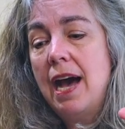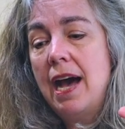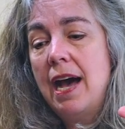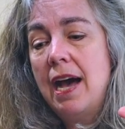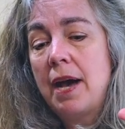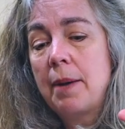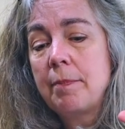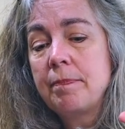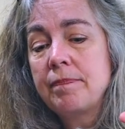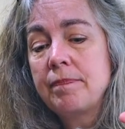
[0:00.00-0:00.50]

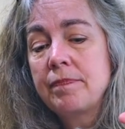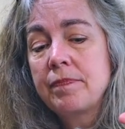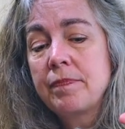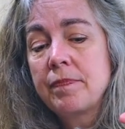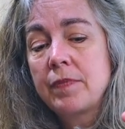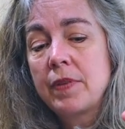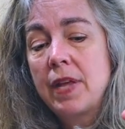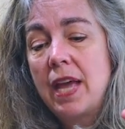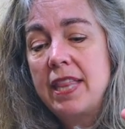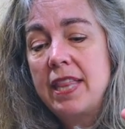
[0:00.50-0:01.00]
Um,
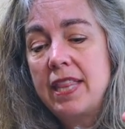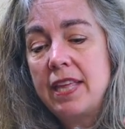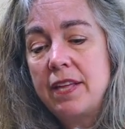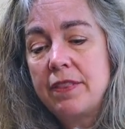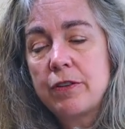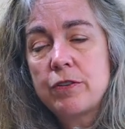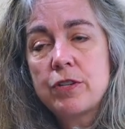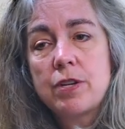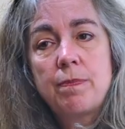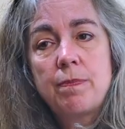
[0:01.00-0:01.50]
and
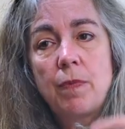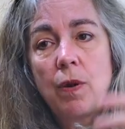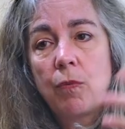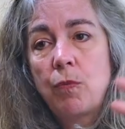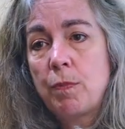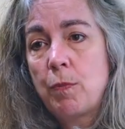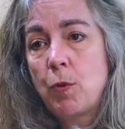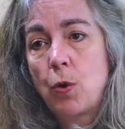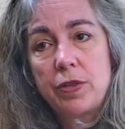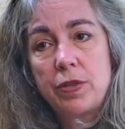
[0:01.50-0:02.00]
there's a, a,
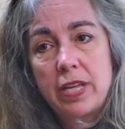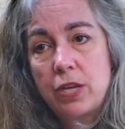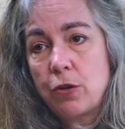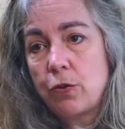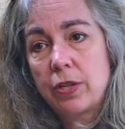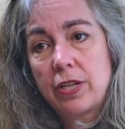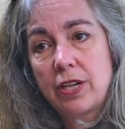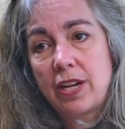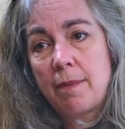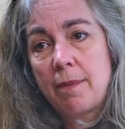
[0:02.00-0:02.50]
report that you
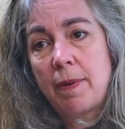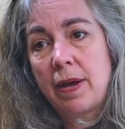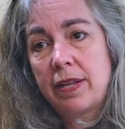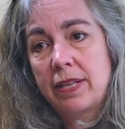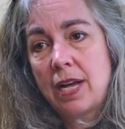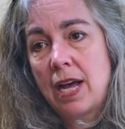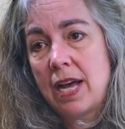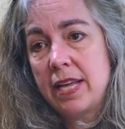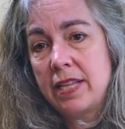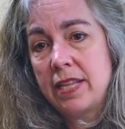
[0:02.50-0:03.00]
can look up
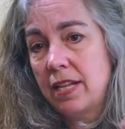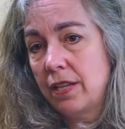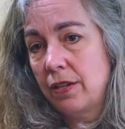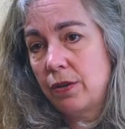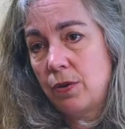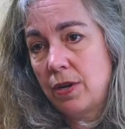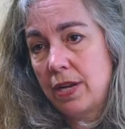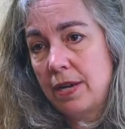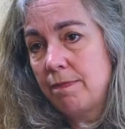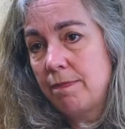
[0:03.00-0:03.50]
online, the
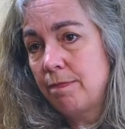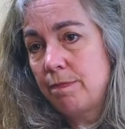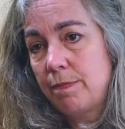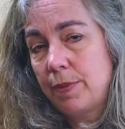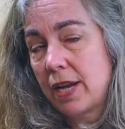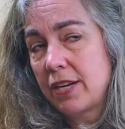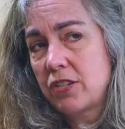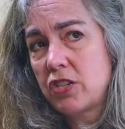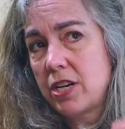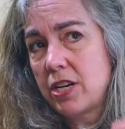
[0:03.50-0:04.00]
Illinois
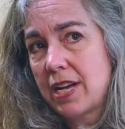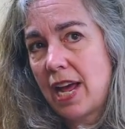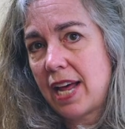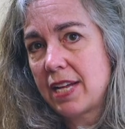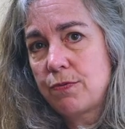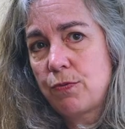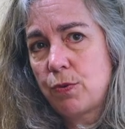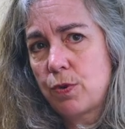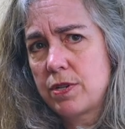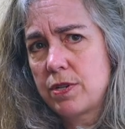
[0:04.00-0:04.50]
Blockchain
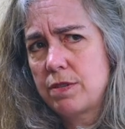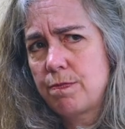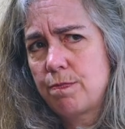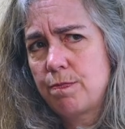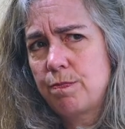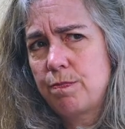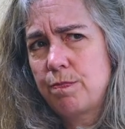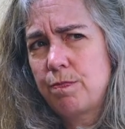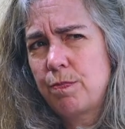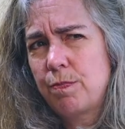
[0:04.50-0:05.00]
Task Force
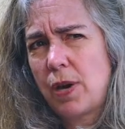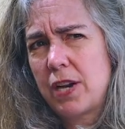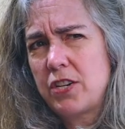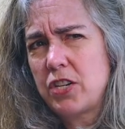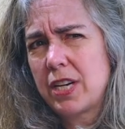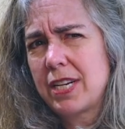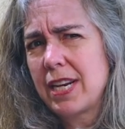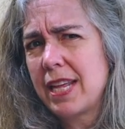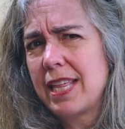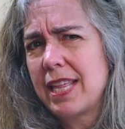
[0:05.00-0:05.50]

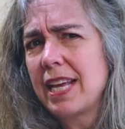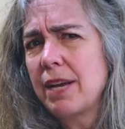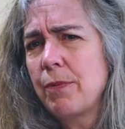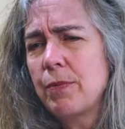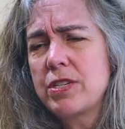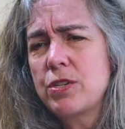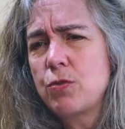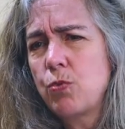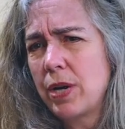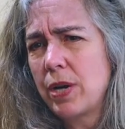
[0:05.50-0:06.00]
project, I think it
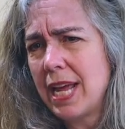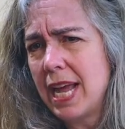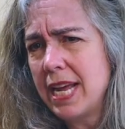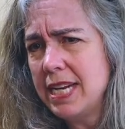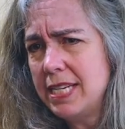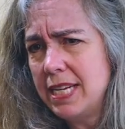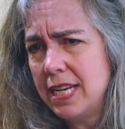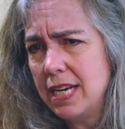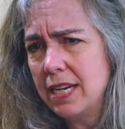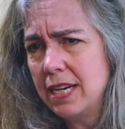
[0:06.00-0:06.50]
was
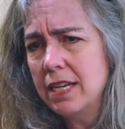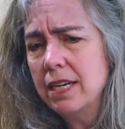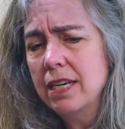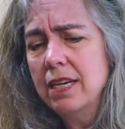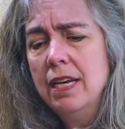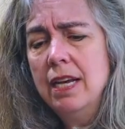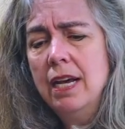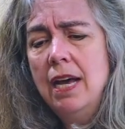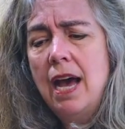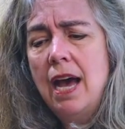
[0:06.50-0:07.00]
2018,
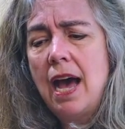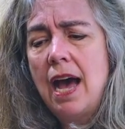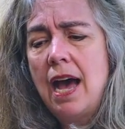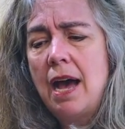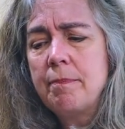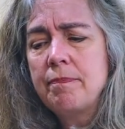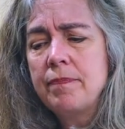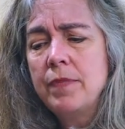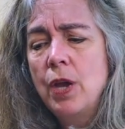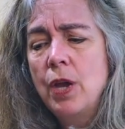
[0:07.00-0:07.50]

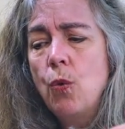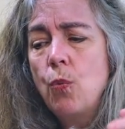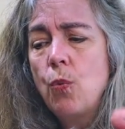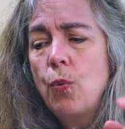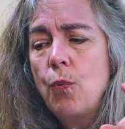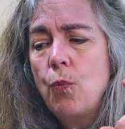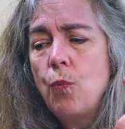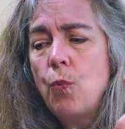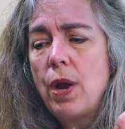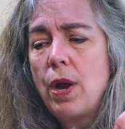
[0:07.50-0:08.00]
um,
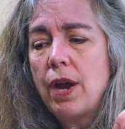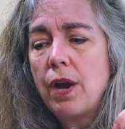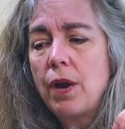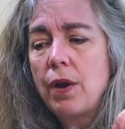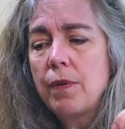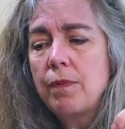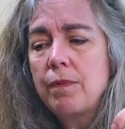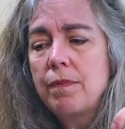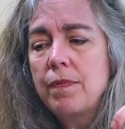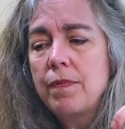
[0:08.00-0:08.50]

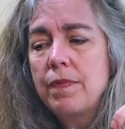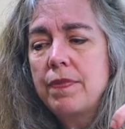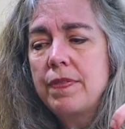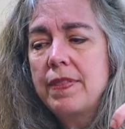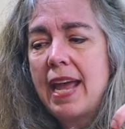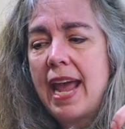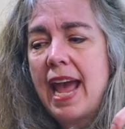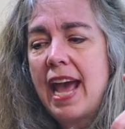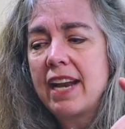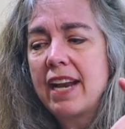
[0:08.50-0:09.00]
where
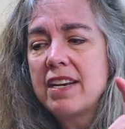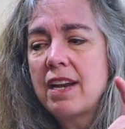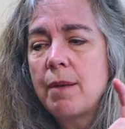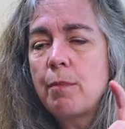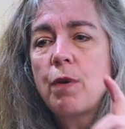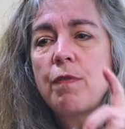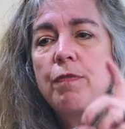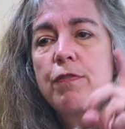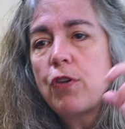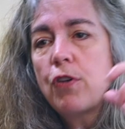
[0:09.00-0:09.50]
they had a
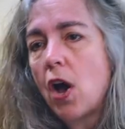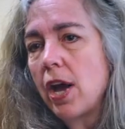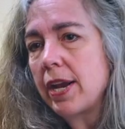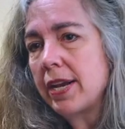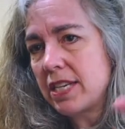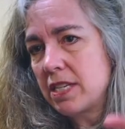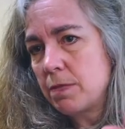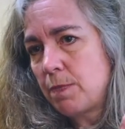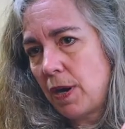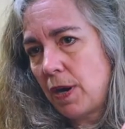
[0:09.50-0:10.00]
number of thought
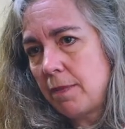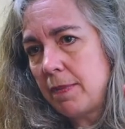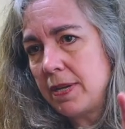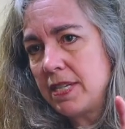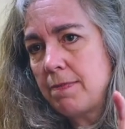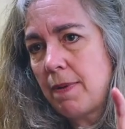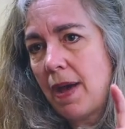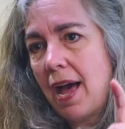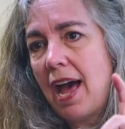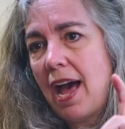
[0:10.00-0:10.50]

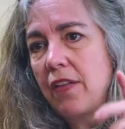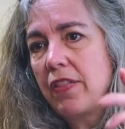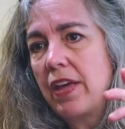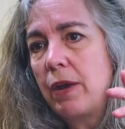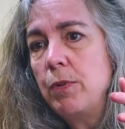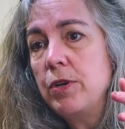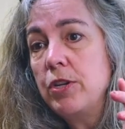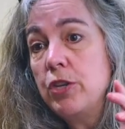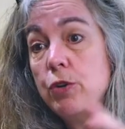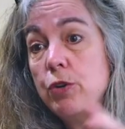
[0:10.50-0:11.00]
experiments about how they
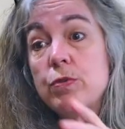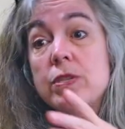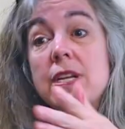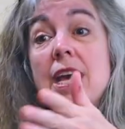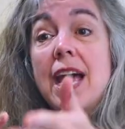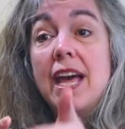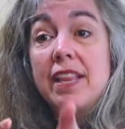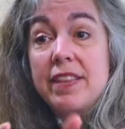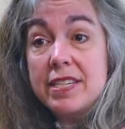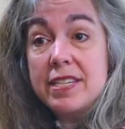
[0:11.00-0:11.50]
would use,
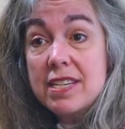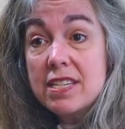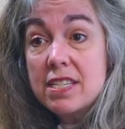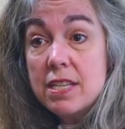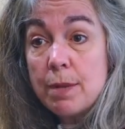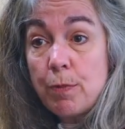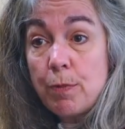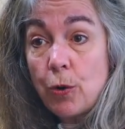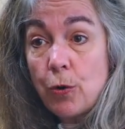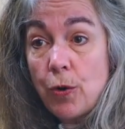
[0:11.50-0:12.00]
and this is
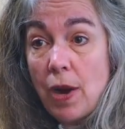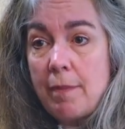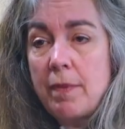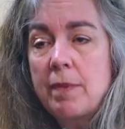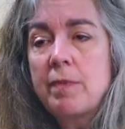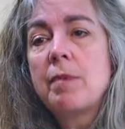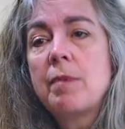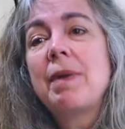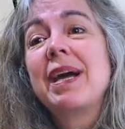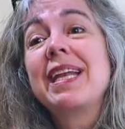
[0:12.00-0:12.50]
the
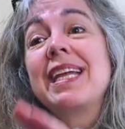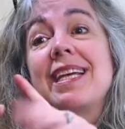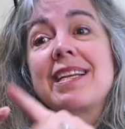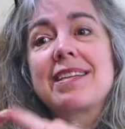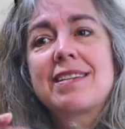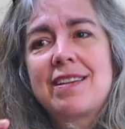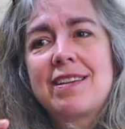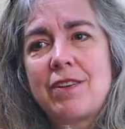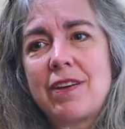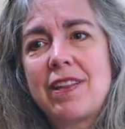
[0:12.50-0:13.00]
programmable money,
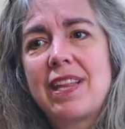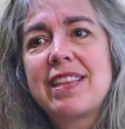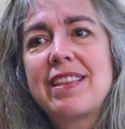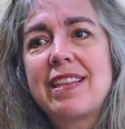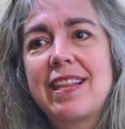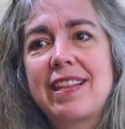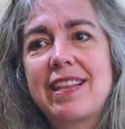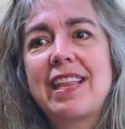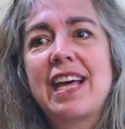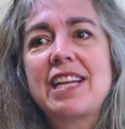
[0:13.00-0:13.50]
so no,
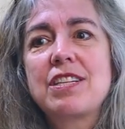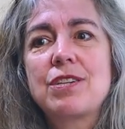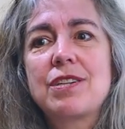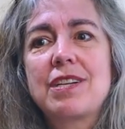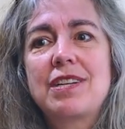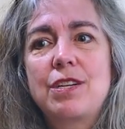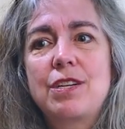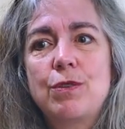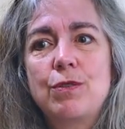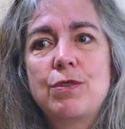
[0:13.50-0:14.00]
that, that's
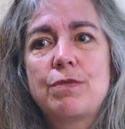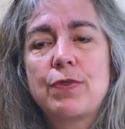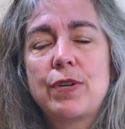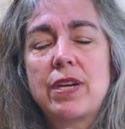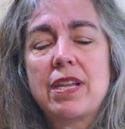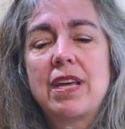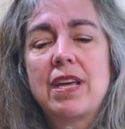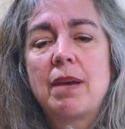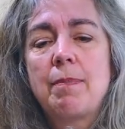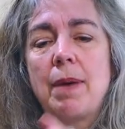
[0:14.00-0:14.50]
useful
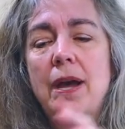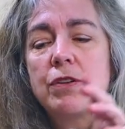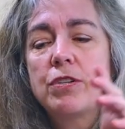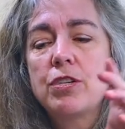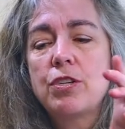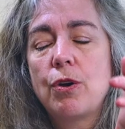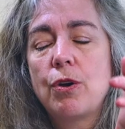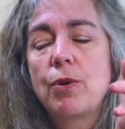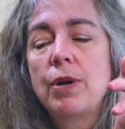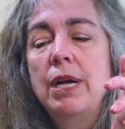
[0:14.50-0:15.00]
to think about.
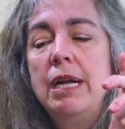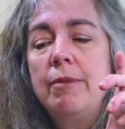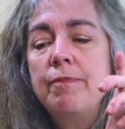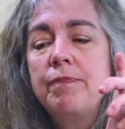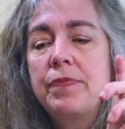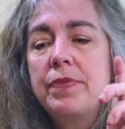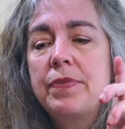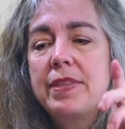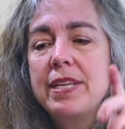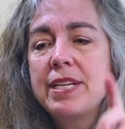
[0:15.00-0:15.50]
So
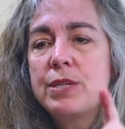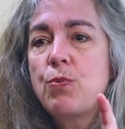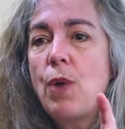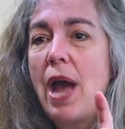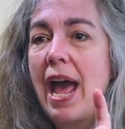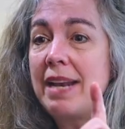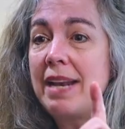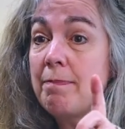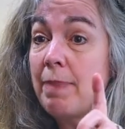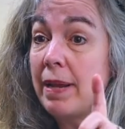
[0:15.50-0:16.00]
this
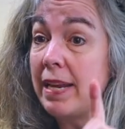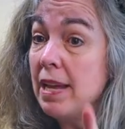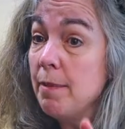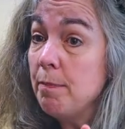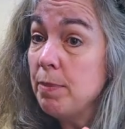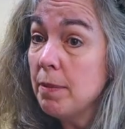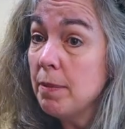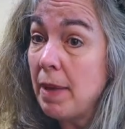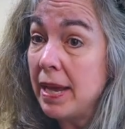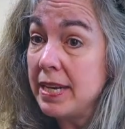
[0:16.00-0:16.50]
hadn't been
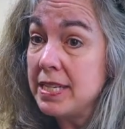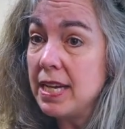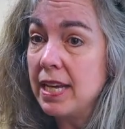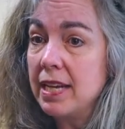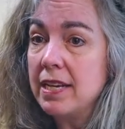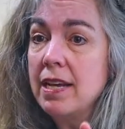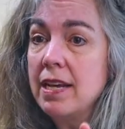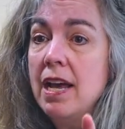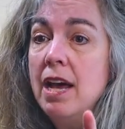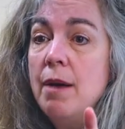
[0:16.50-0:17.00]

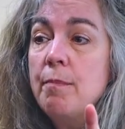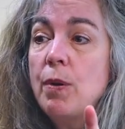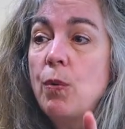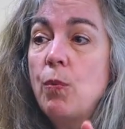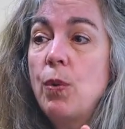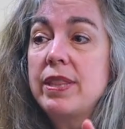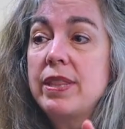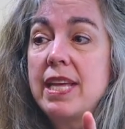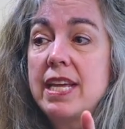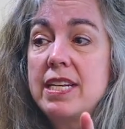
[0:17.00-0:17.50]
implemented, but
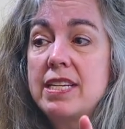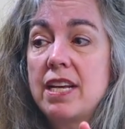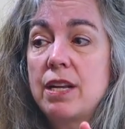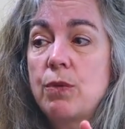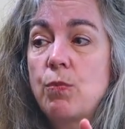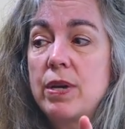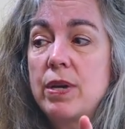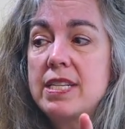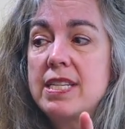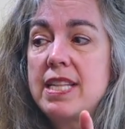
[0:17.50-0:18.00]
what they
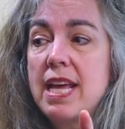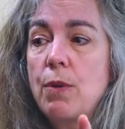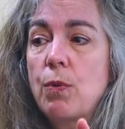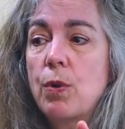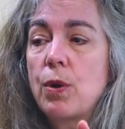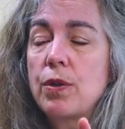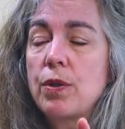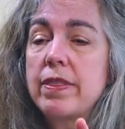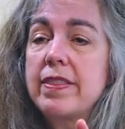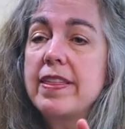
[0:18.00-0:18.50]
did was they
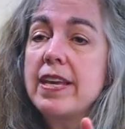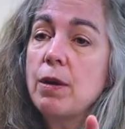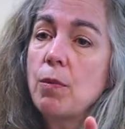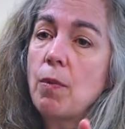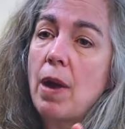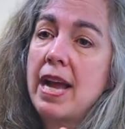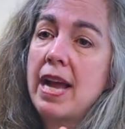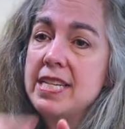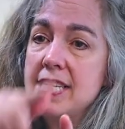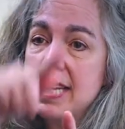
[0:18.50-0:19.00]
were
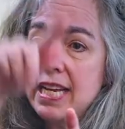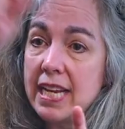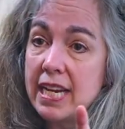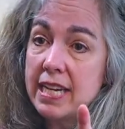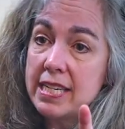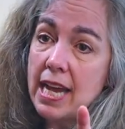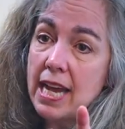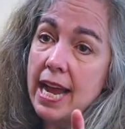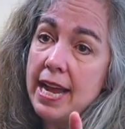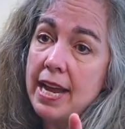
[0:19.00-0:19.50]
theorizing in
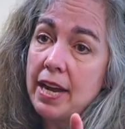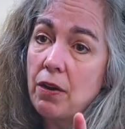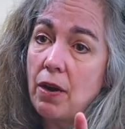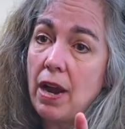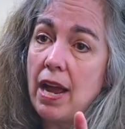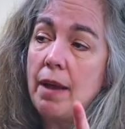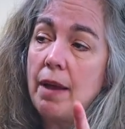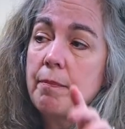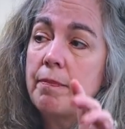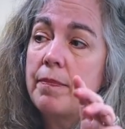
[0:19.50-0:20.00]
a
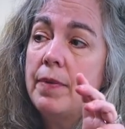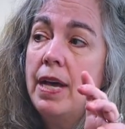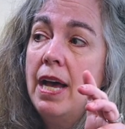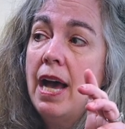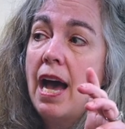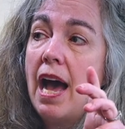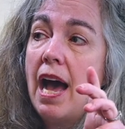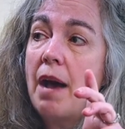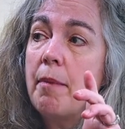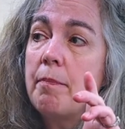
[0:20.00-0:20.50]
diagram
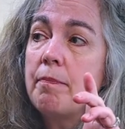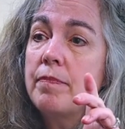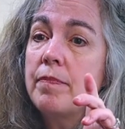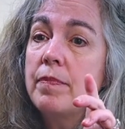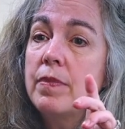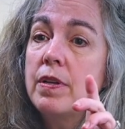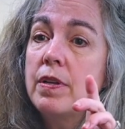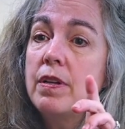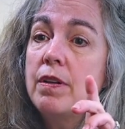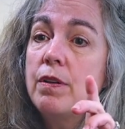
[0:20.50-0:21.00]
um,
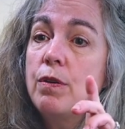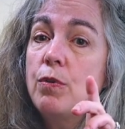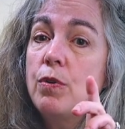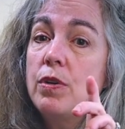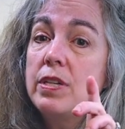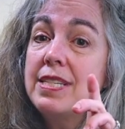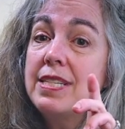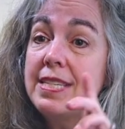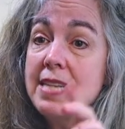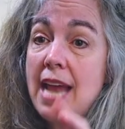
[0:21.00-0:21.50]

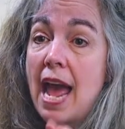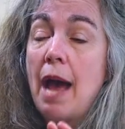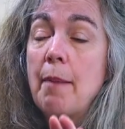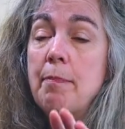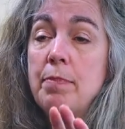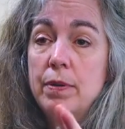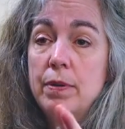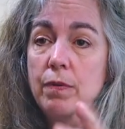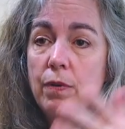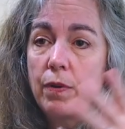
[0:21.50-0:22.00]

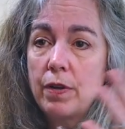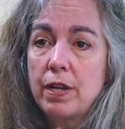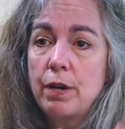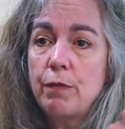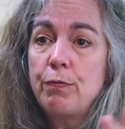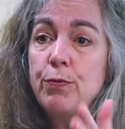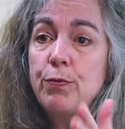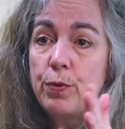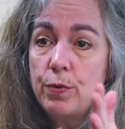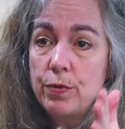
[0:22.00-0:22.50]
SNAP, or you know,
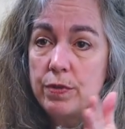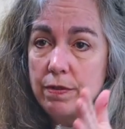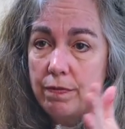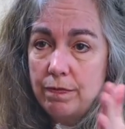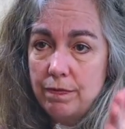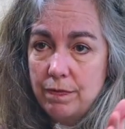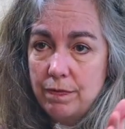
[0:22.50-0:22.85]
food,